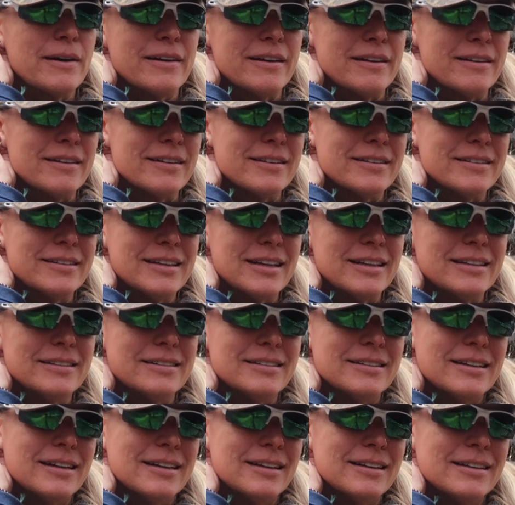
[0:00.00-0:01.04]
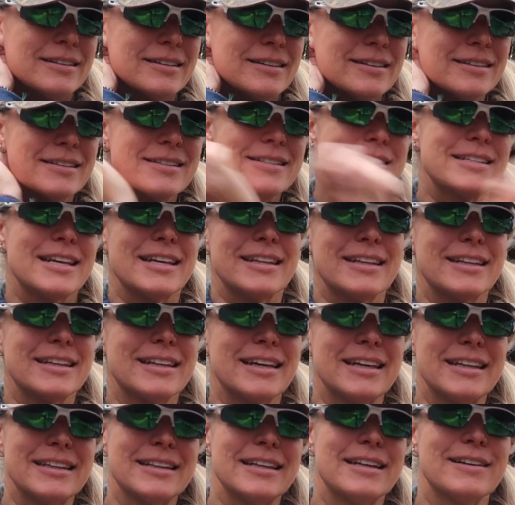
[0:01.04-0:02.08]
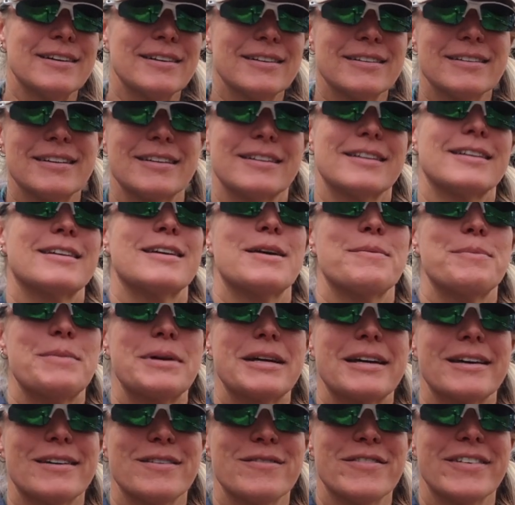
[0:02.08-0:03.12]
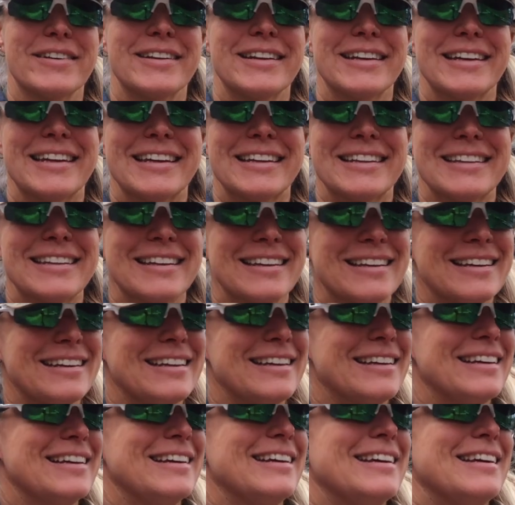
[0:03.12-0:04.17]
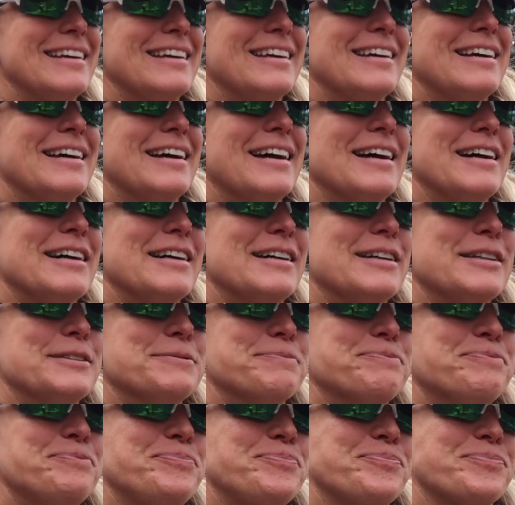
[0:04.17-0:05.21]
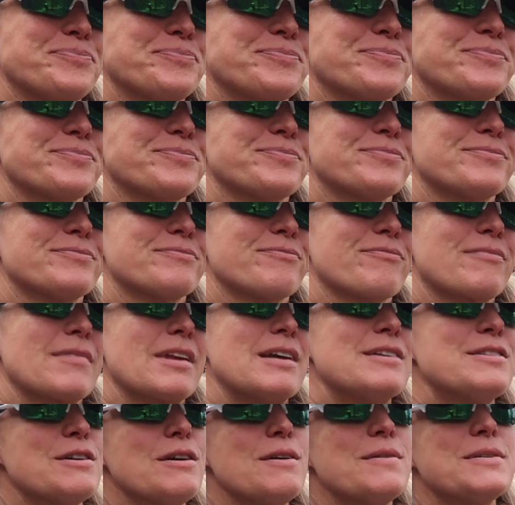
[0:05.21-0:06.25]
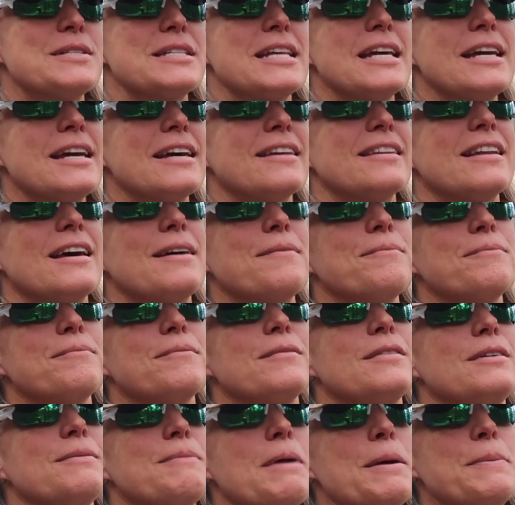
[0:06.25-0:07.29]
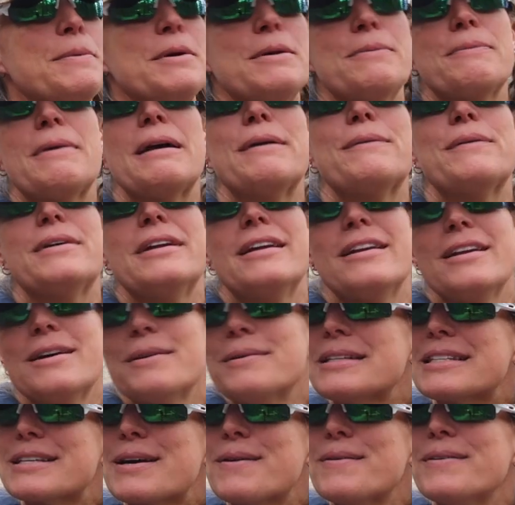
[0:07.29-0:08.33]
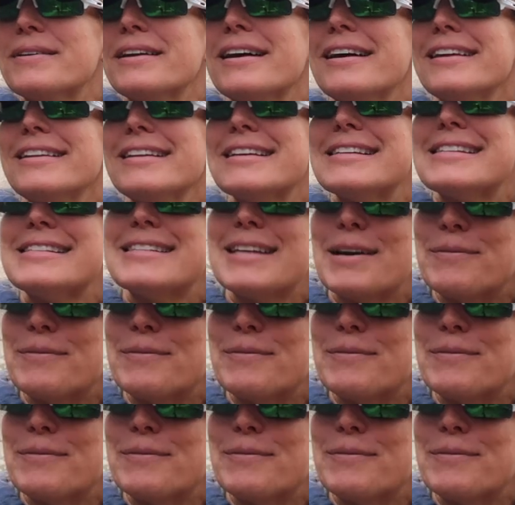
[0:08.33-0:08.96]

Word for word: out here and stay the night there. I think that'd be kind of fun again. So I was thinking that maybe you might want to know what's going on this